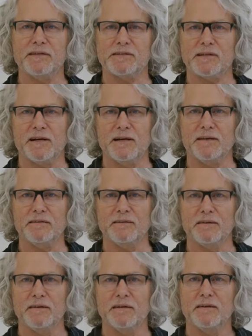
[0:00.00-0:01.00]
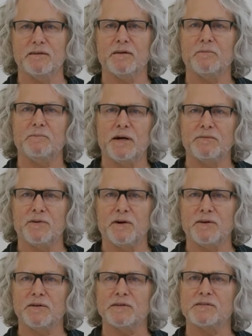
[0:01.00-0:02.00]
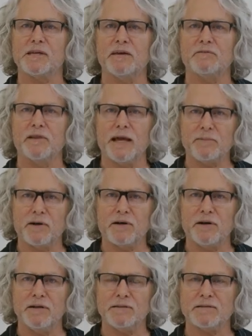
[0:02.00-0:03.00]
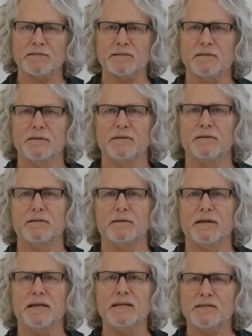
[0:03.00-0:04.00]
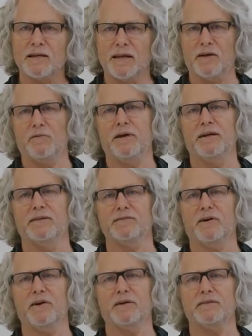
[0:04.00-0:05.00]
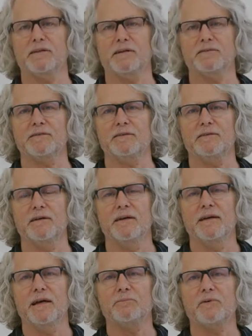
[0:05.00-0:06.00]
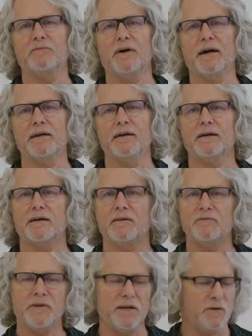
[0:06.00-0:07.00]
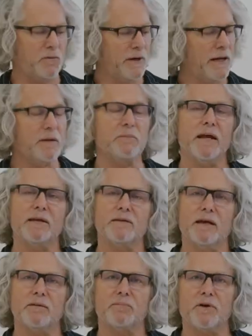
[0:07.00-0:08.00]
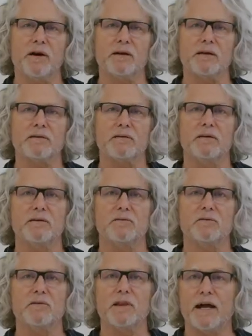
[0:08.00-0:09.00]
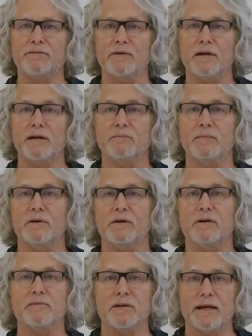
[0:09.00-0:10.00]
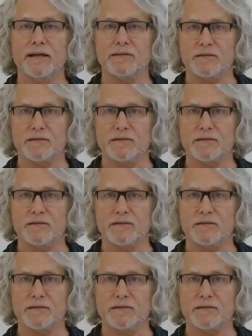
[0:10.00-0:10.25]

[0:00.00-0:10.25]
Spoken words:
designed to, above all, save labor costs, easily integrate into architecture, and provide a convenient way to maintain product through the lifetime of the lighting